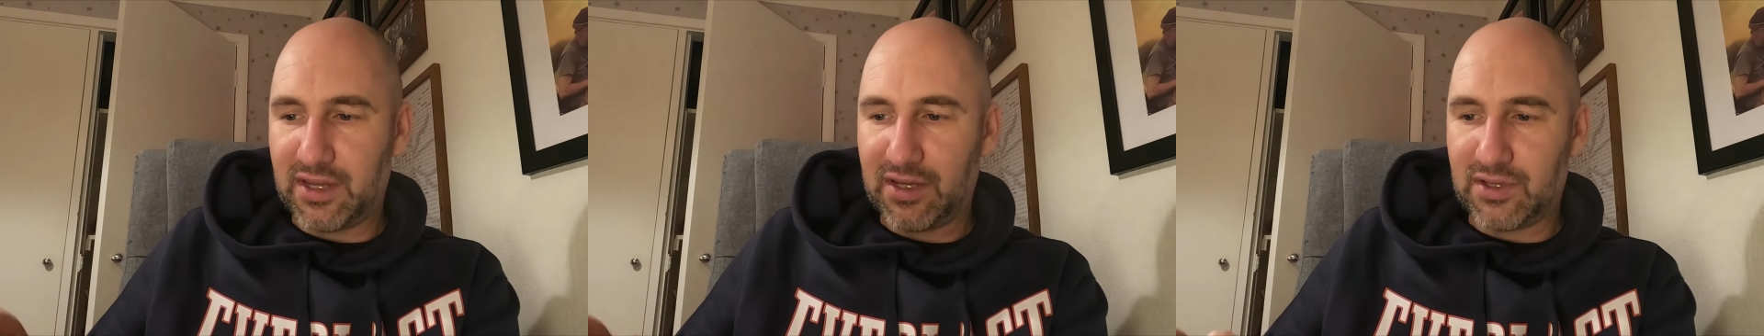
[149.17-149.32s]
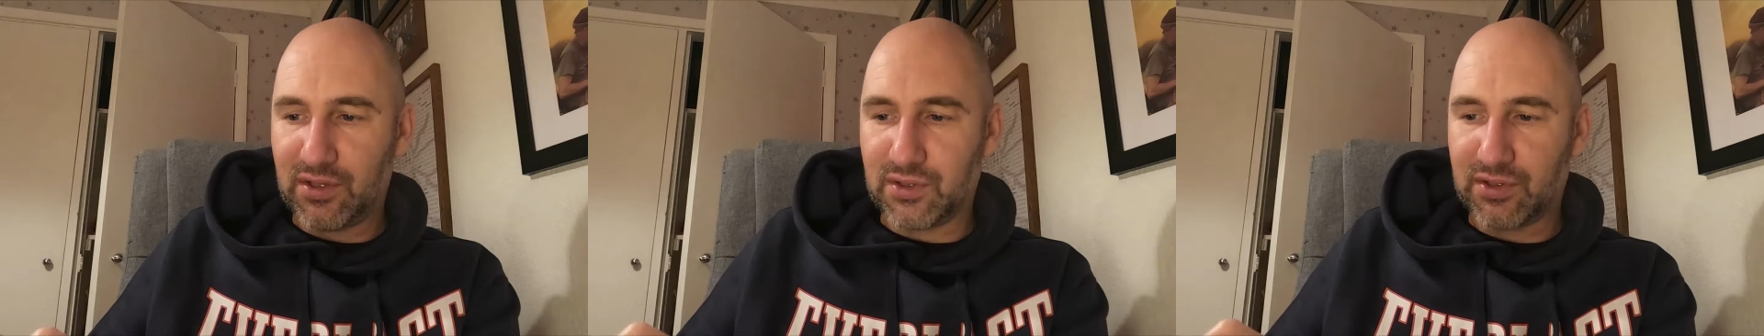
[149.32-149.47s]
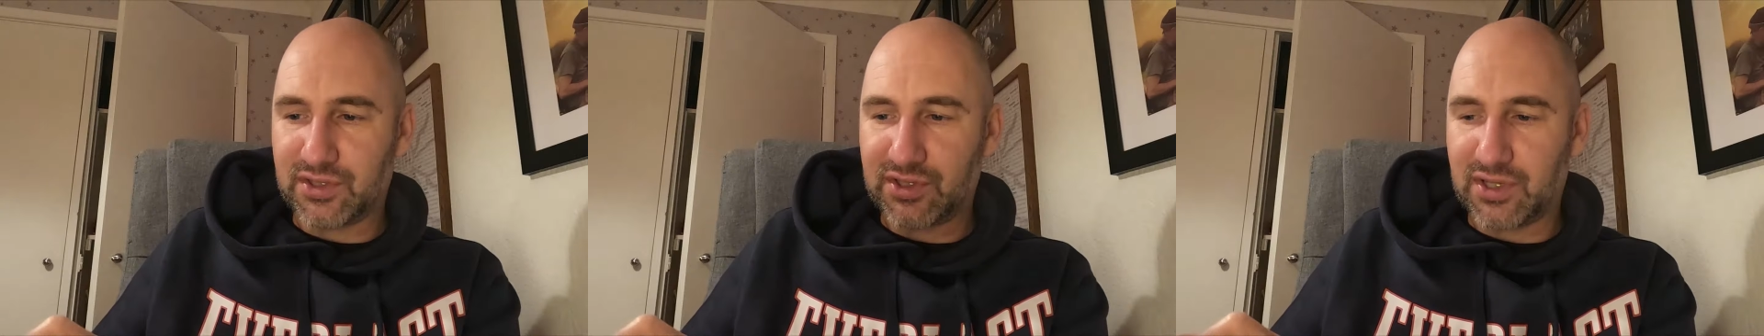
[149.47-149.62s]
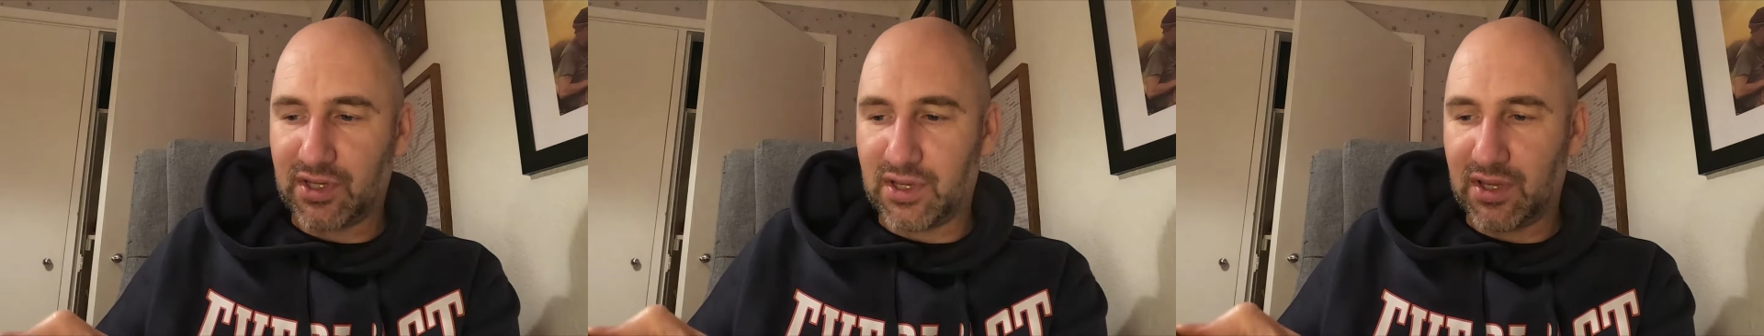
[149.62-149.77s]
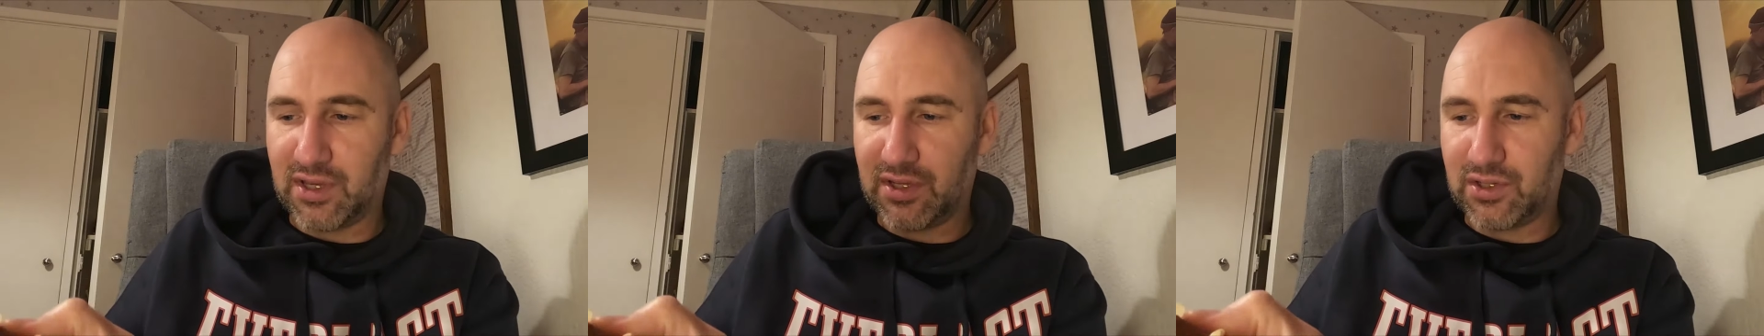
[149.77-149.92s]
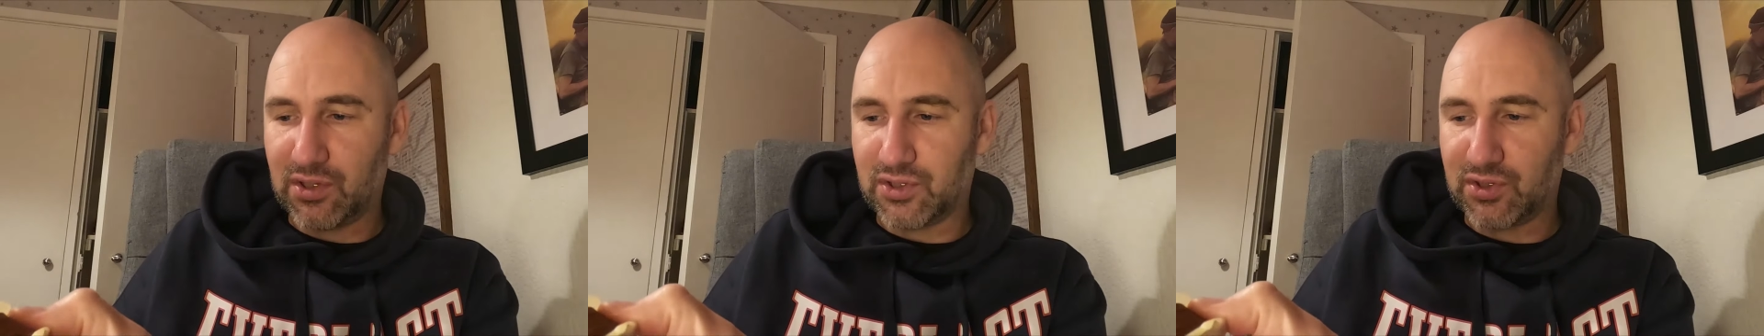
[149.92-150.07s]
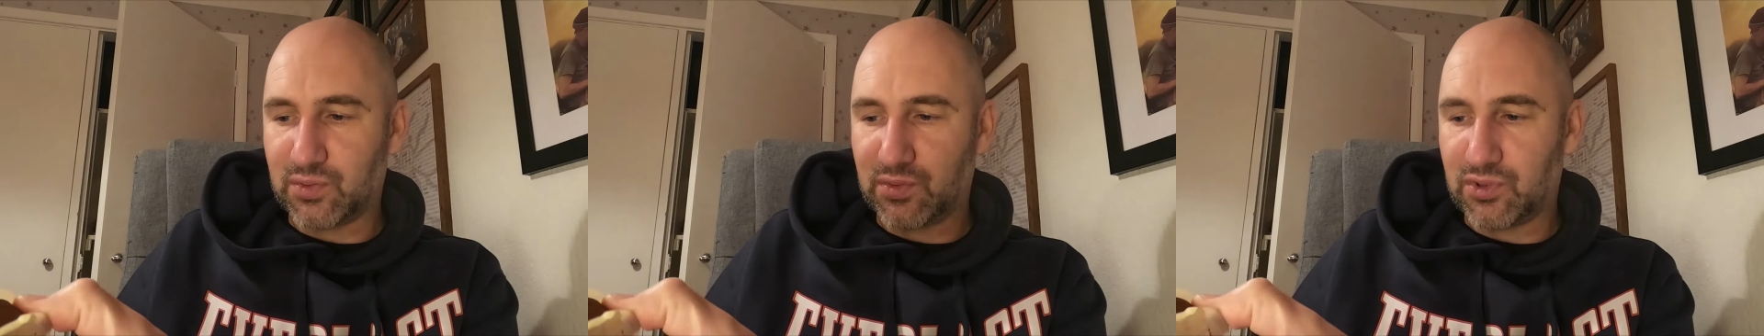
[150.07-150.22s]
does
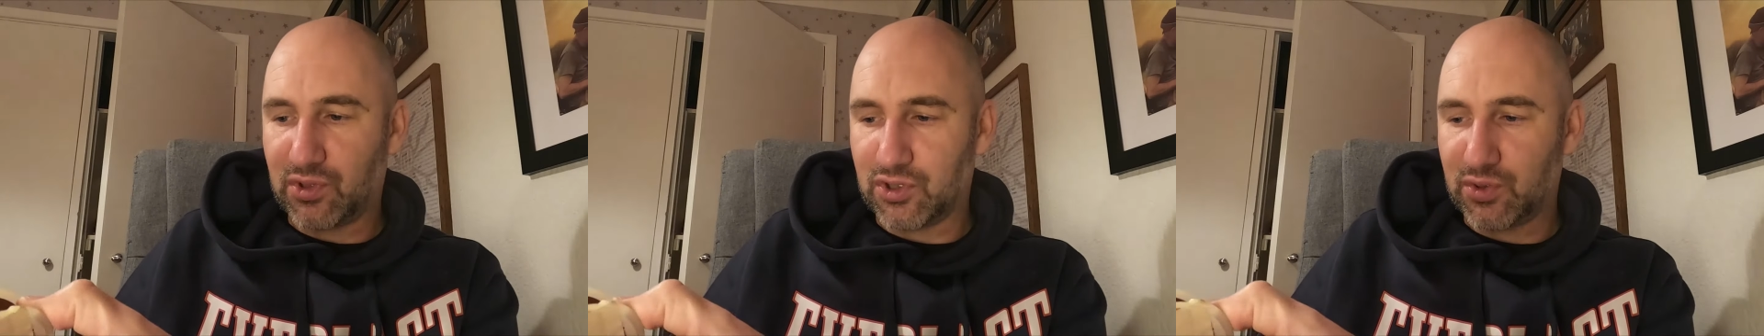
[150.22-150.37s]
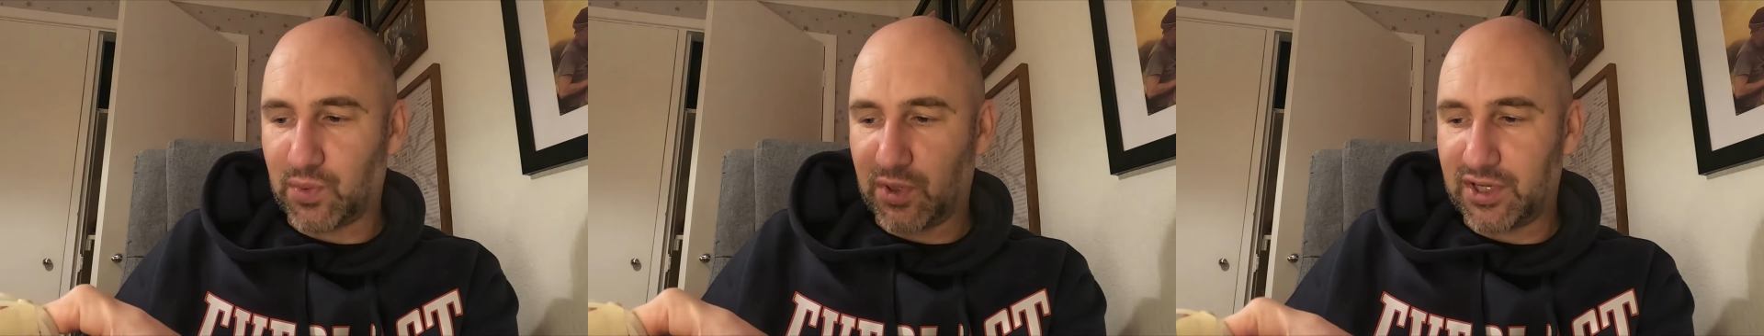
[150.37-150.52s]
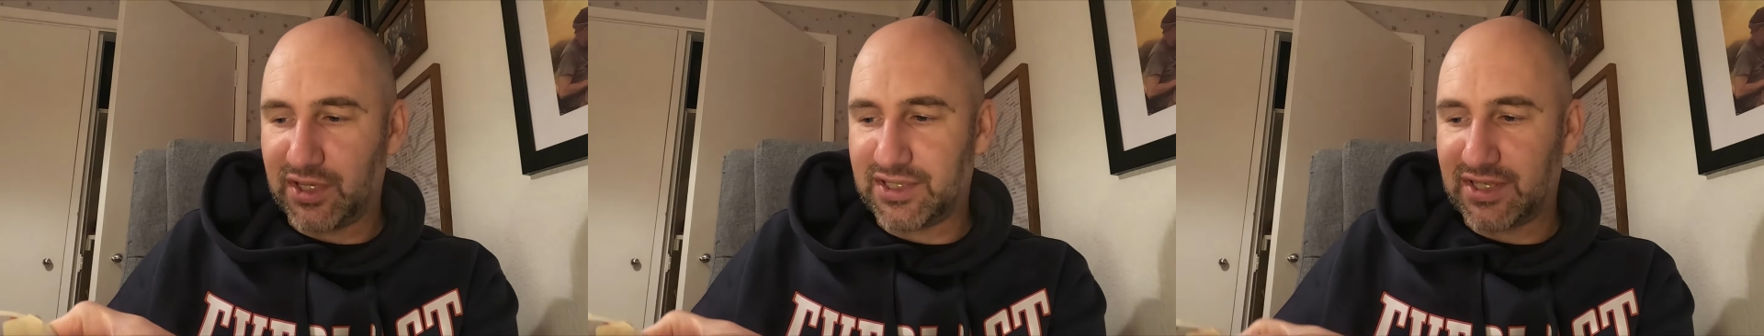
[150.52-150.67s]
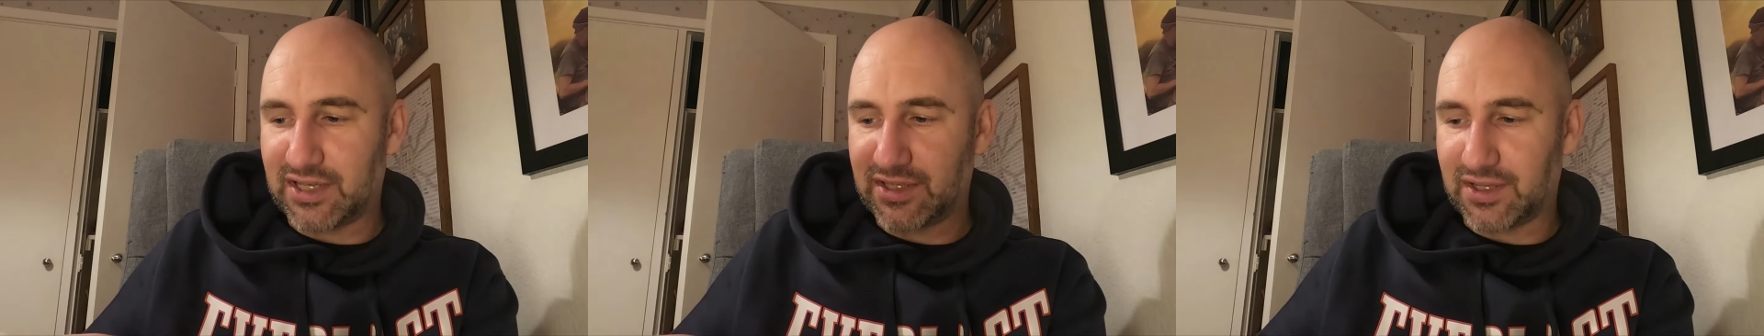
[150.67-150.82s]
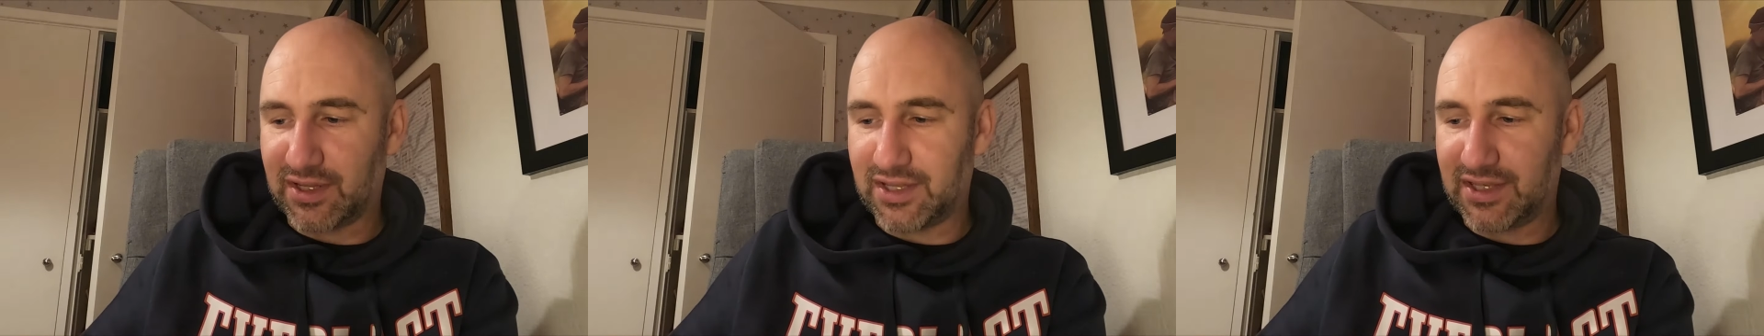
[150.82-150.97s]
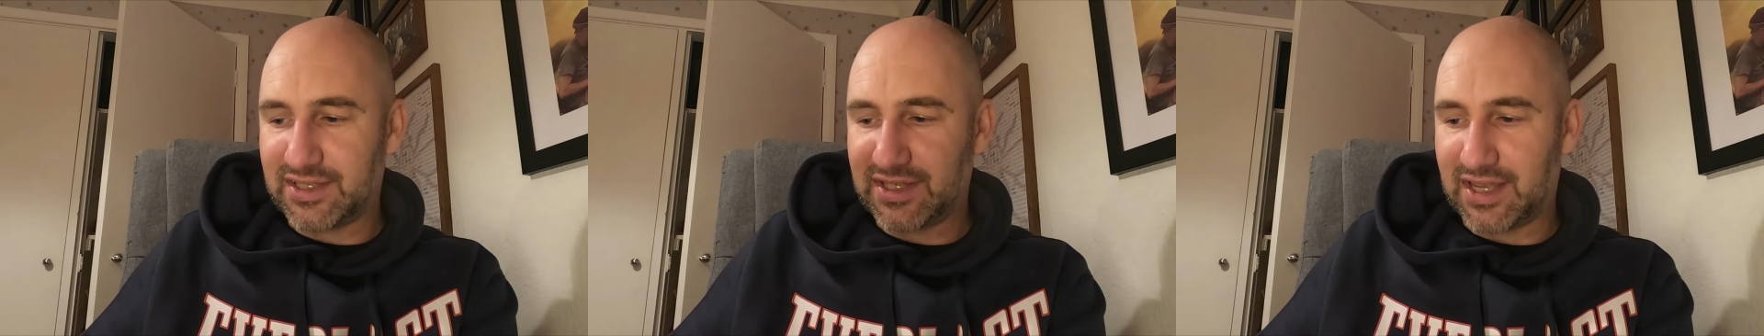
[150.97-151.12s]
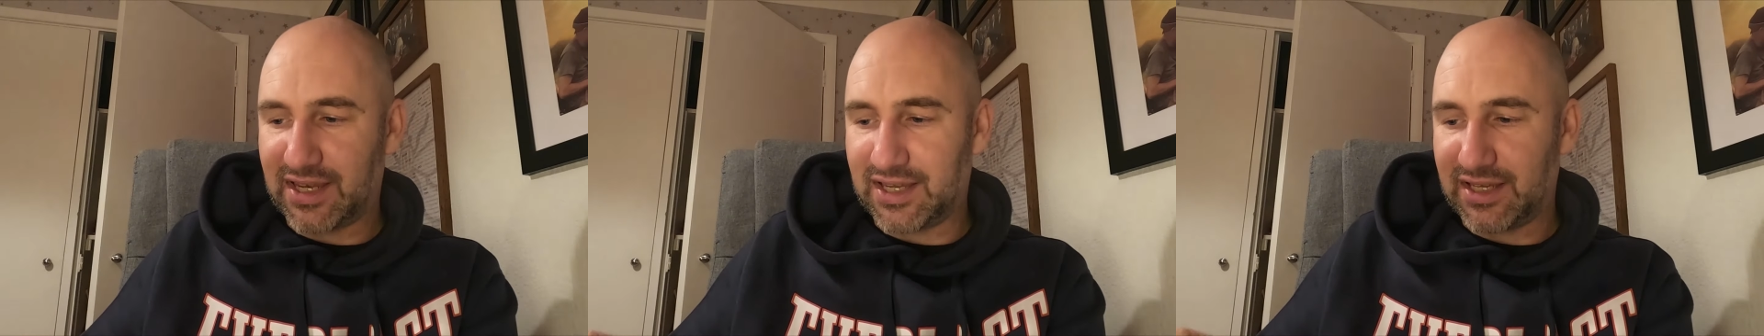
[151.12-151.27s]
what it says on the
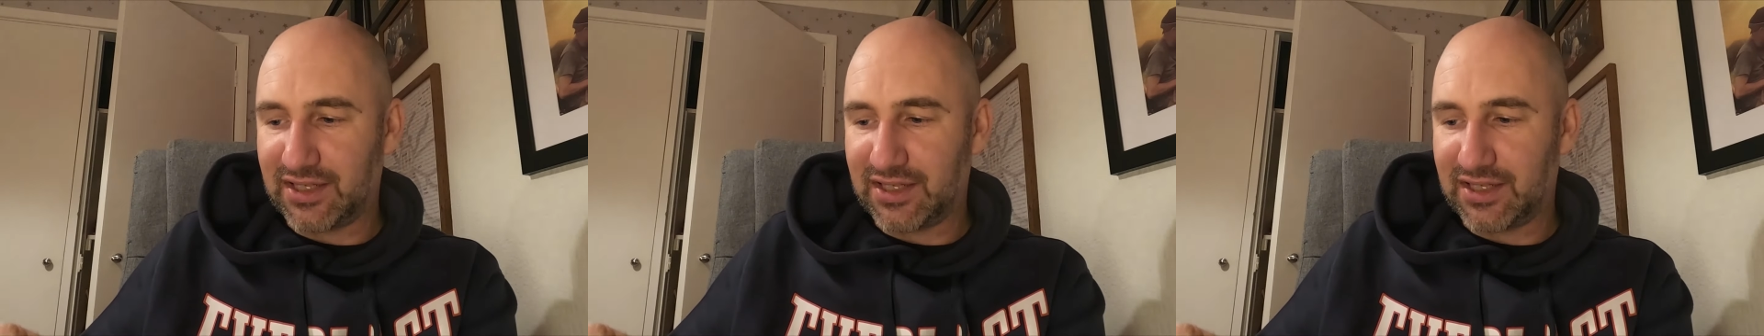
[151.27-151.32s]
tin.